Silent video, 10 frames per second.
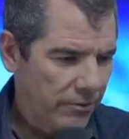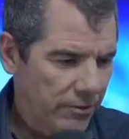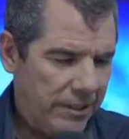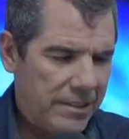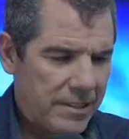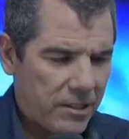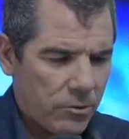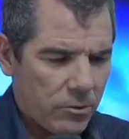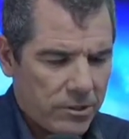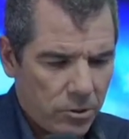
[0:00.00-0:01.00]
have to
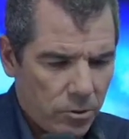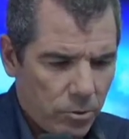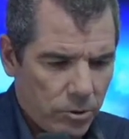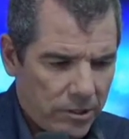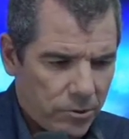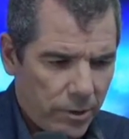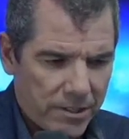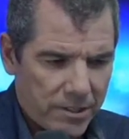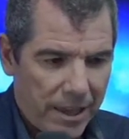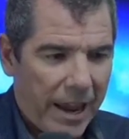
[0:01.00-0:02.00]
continue to
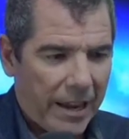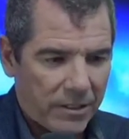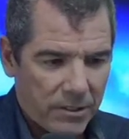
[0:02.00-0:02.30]
address that.